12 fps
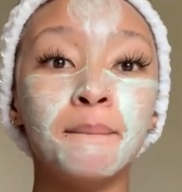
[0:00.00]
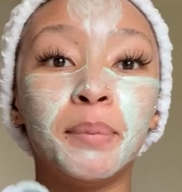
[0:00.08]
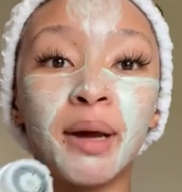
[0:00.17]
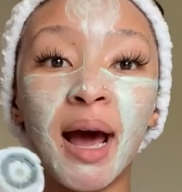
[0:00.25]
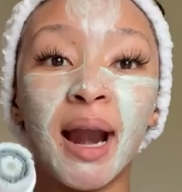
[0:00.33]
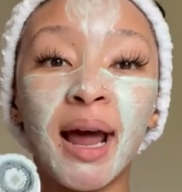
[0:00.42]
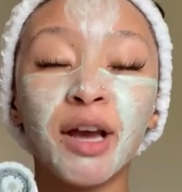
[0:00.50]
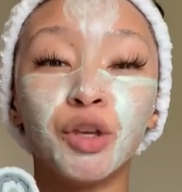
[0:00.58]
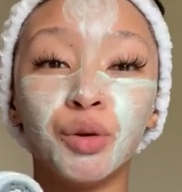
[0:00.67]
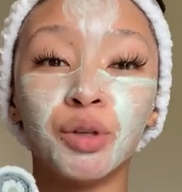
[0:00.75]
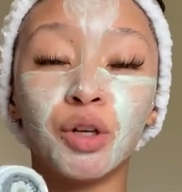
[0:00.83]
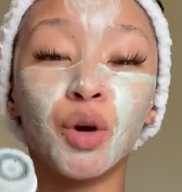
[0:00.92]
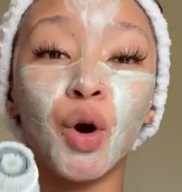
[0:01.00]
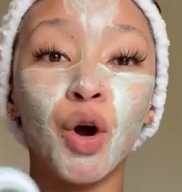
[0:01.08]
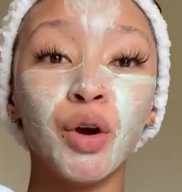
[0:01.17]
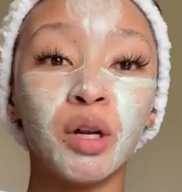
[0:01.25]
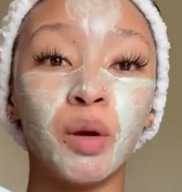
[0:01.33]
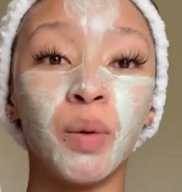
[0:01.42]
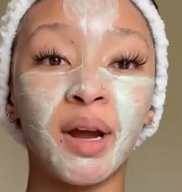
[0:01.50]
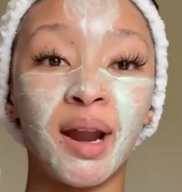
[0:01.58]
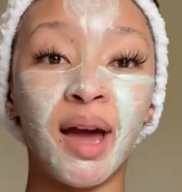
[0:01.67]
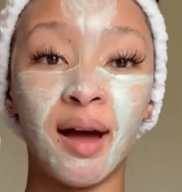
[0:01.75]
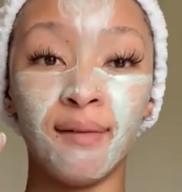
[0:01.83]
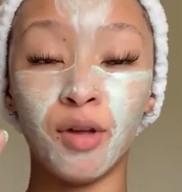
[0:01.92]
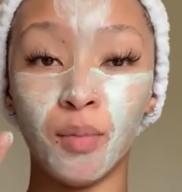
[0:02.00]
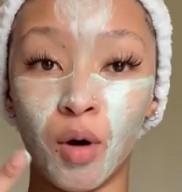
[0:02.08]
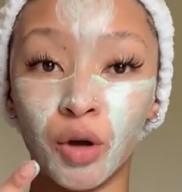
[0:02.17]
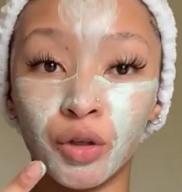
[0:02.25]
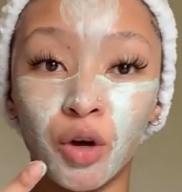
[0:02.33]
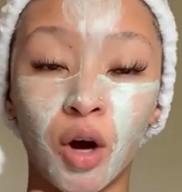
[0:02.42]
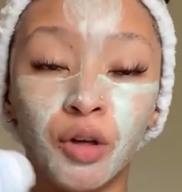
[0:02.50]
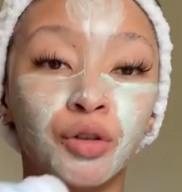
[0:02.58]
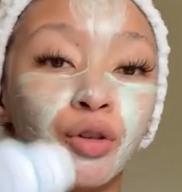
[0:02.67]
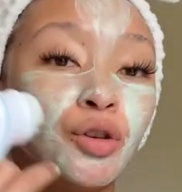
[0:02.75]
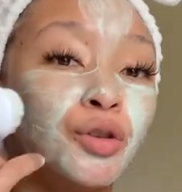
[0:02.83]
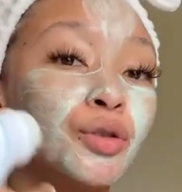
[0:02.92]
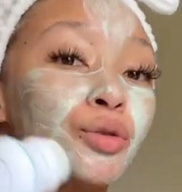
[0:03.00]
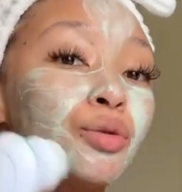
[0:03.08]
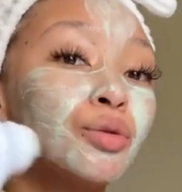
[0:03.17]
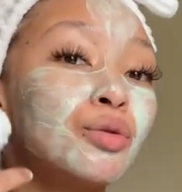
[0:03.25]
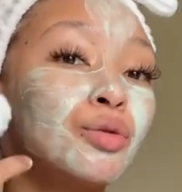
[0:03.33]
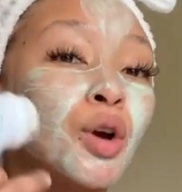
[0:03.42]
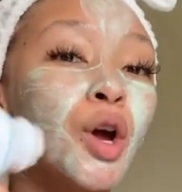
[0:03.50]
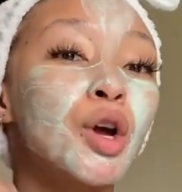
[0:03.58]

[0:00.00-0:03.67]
But I like using it only when I have the mask on, you know, just to